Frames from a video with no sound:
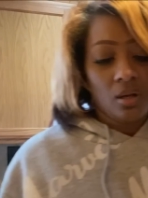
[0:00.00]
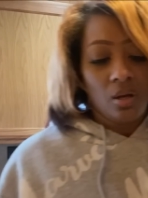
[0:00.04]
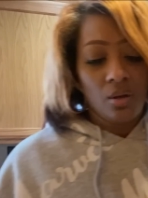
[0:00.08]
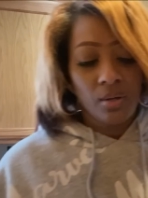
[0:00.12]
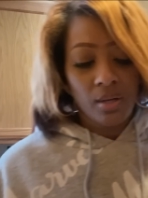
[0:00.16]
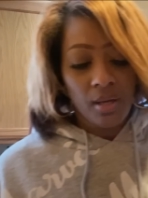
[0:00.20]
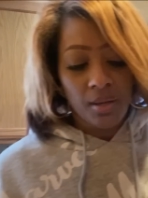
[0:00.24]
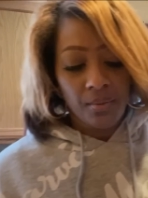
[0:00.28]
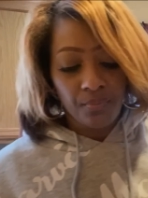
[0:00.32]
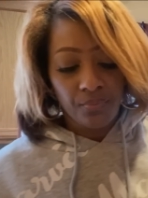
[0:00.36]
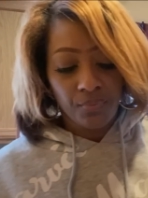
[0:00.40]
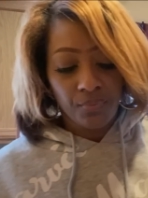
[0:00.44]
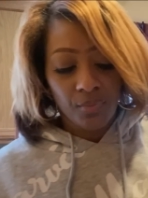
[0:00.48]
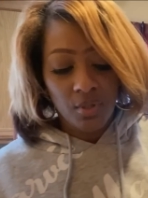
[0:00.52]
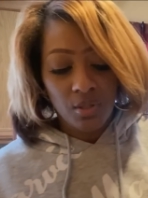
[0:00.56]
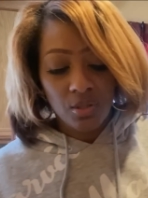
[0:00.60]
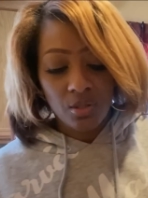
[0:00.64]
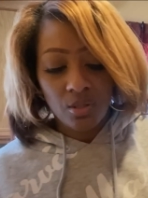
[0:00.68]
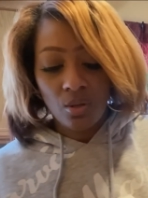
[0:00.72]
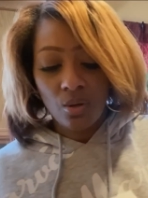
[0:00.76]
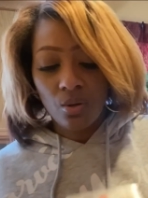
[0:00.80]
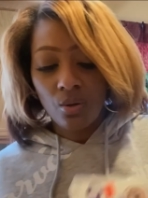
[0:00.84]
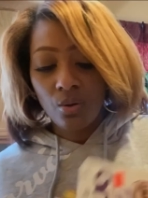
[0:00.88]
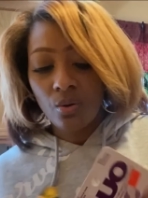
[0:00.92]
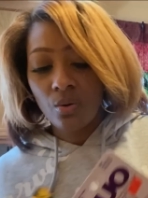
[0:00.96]
Okay,
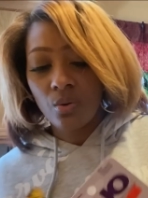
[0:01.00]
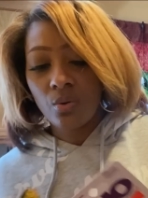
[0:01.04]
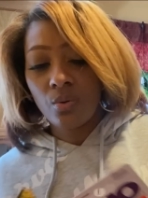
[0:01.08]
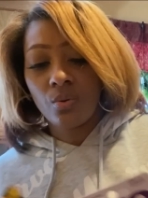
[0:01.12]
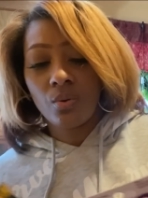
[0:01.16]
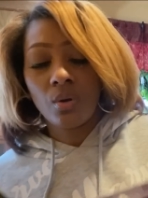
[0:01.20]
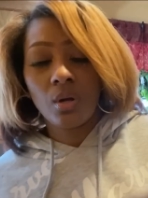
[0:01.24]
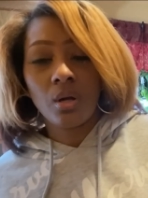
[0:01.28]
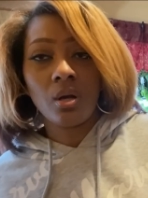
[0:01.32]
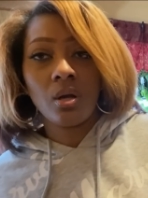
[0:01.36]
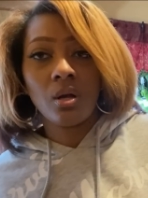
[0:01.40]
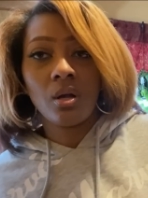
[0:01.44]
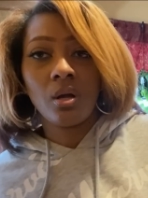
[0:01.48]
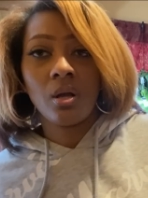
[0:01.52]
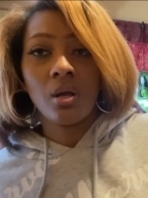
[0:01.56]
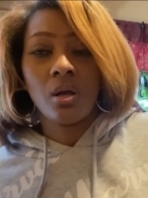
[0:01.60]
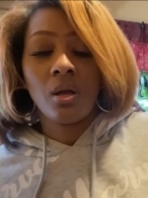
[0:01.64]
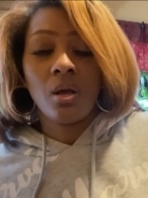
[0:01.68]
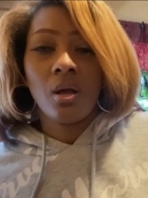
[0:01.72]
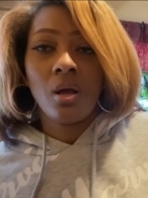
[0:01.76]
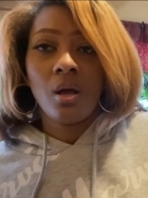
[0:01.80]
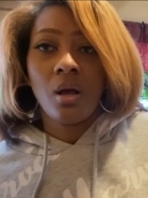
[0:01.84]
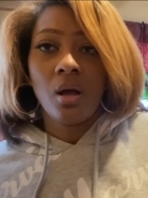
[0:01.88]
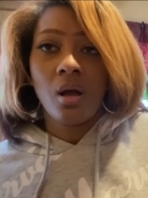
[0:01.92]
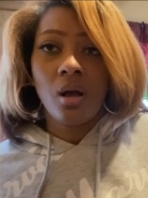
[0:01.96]
so
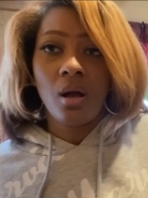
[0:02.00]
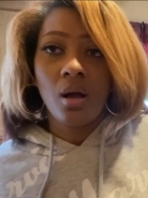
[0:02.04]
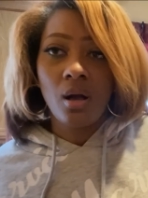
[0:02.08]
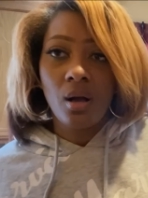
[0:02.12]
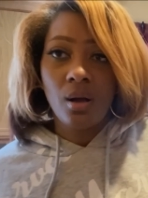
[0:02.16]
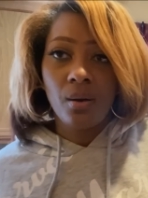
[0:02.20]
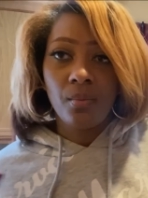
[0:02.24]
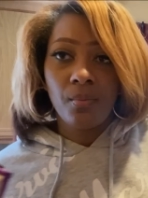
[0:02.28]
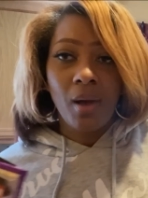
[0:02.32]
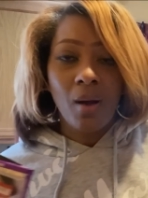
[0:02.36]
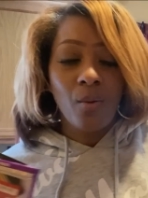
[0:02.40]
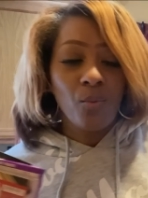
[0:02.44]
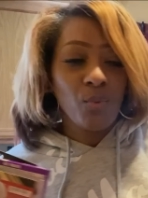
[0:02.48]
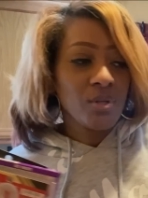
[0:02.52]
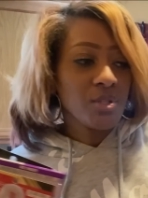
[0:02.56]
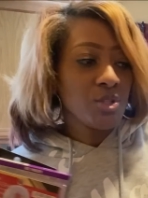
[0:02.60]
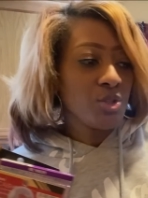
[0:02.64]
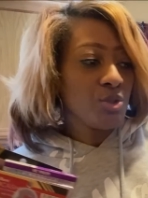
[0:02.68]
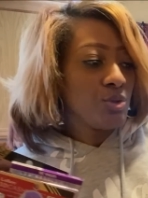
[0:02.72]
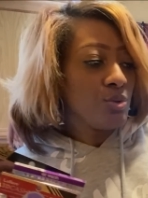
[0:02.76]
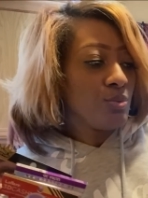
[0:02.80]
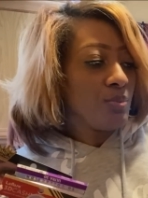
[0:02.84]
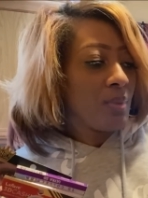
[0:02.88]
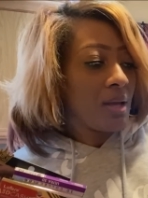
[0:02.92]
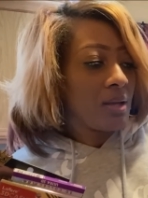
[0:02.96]
um, I went
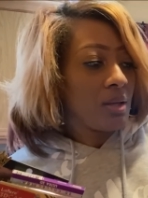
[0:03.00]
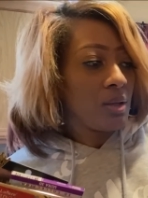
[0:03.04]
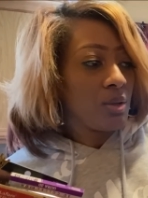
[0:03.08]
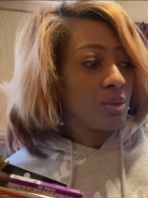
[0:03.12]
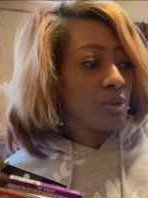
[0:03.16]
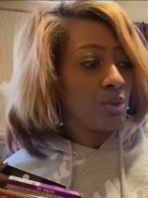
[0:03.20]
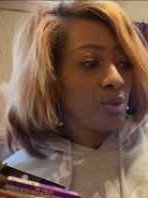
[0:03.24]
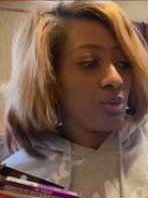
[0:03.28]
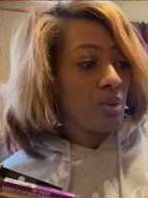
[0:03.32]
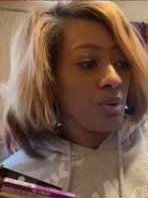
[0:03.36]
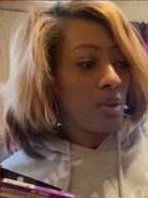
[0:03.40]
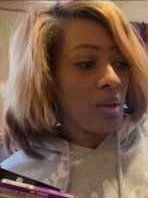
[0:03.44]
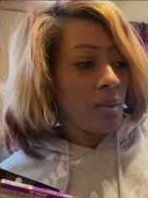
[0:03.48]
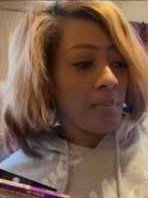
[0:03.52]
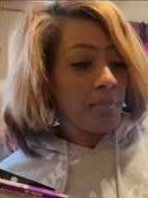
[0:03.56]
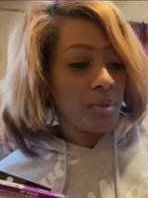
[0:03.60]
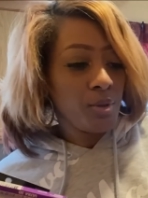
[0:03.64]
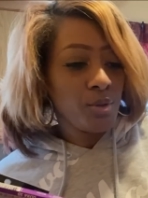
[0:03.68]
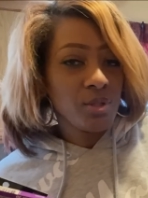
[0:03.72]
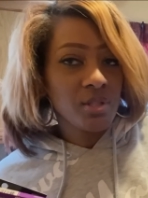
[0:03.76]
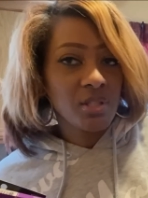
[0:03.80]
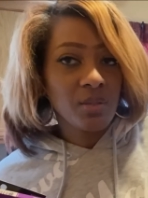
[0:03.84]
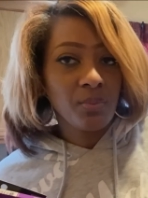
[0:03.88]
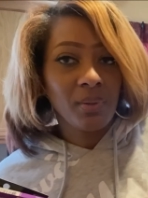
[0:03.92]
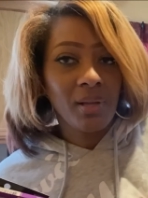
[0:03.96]
to my local
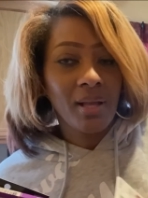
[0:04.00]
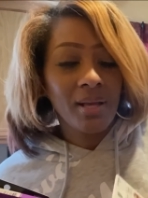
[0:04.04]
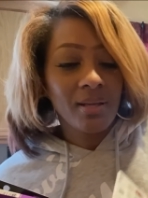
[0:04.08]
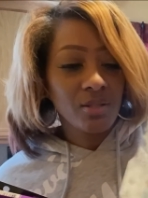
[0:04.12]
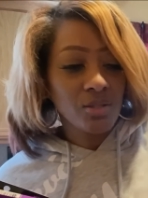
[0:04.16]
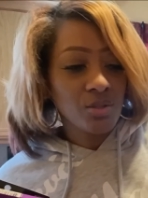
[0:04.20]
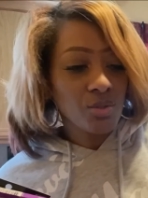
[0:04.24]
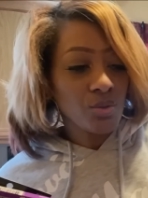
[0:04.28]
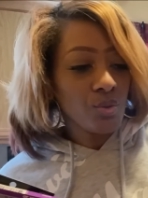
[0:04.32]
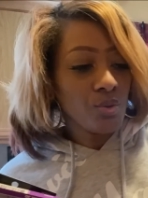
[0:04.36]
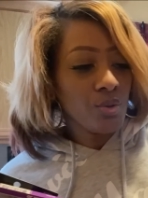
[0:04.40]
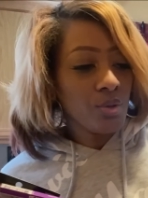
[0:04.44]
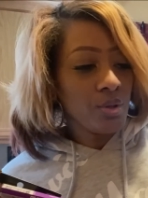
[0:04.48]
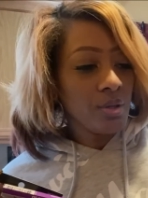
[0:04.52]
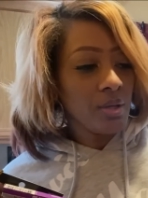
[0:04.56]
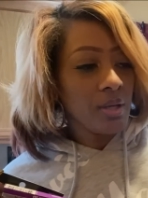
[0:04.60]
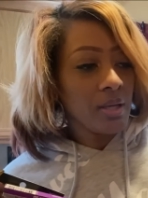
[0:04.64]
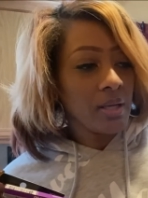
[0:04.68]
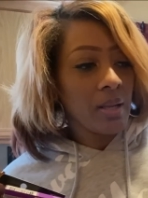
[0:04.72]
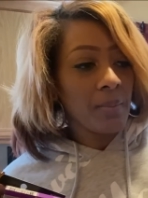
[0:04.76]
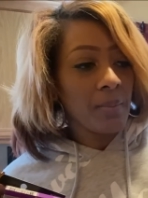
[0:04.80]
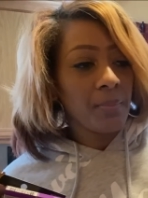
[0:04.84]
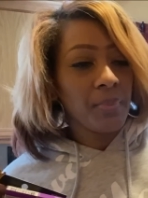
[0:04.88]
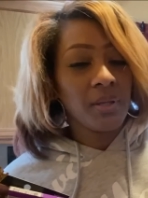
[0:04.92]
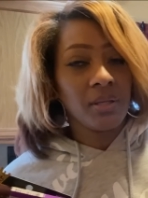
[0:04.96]
beauty supply store
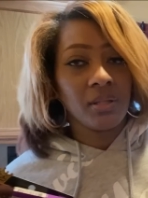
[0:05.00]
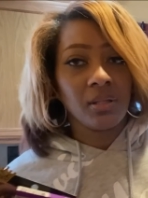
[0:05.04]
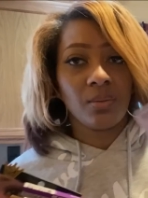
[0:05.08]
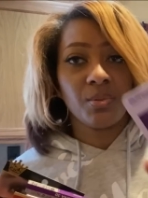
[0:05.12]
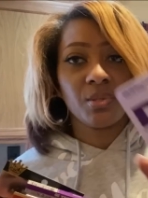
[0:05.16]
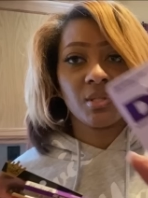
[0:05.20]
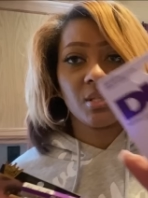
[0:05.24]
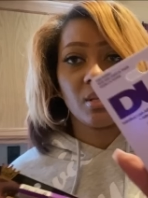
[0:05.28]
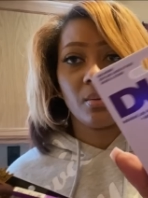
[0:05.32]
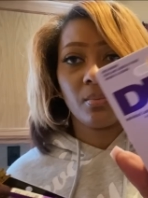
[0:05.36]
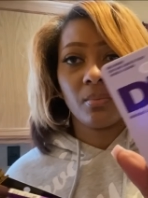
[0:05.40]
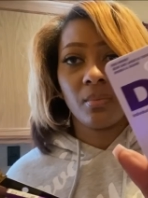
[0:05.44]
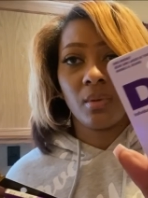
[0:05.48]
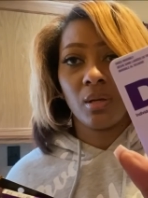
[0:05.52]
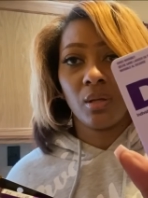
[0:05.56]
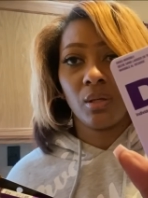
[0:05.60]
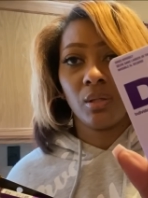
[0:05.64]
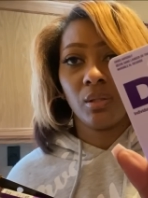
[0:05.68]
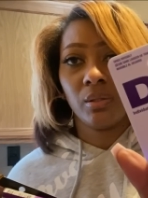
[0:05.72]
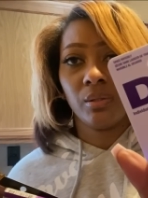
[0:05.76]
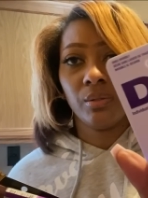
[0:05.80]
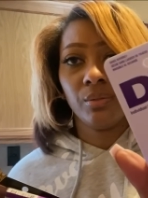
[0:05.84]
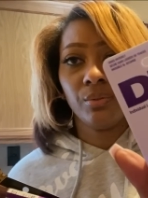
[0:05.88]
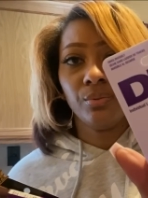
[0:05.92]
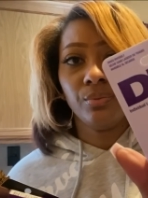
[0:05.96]
and I picked up some
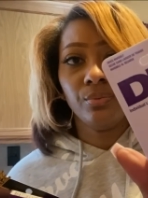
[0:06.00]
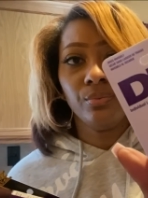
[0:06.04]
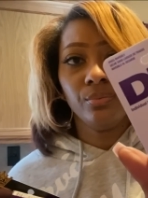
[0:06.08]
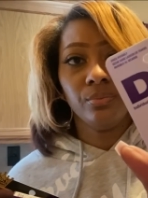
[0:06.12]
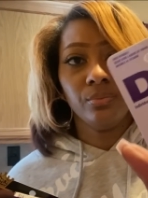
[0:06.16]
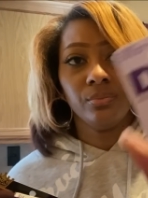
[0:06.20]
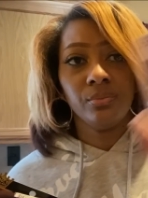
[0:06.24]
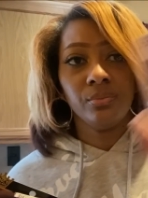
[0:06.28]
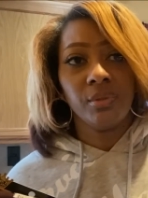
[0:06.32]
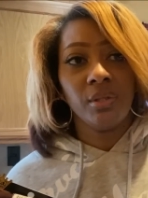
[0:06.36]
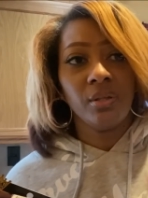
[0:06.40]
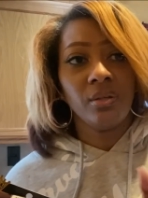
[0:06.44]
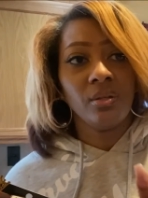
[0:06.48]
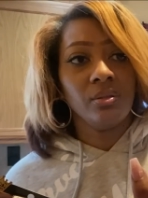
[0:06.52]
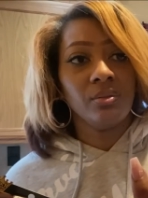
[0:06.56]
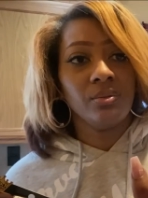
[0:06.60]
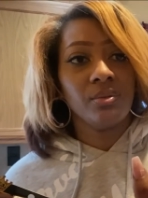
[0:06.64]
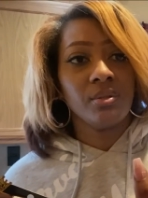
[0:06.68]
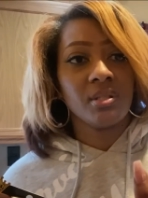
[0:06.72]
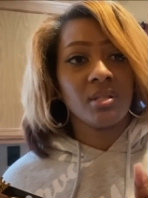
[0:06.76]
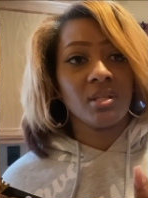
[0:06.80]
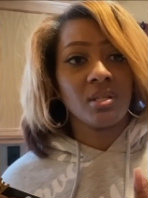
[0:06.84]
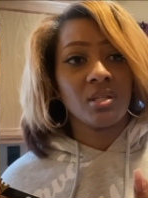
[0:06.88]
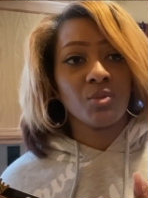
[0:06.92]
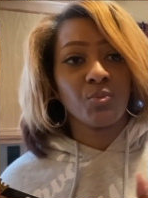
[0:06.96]
glue. Their
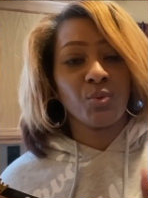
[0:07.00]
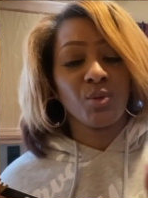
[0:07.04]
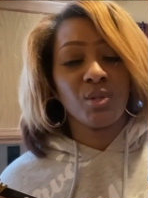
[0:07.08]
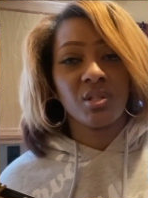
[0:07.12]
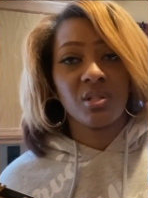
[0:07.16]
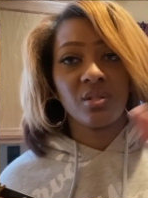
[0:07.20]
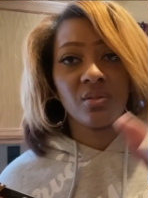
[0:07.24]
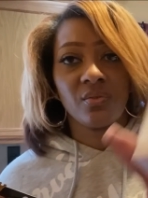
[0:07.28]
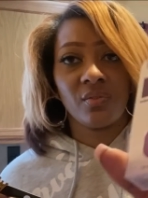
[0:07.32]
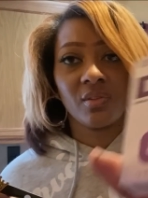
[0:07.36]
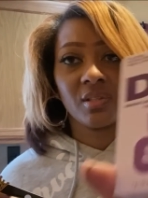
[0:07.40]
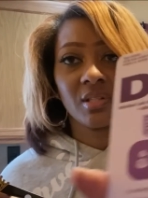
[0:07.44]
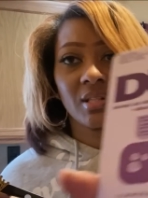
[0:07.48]
glue is expensive.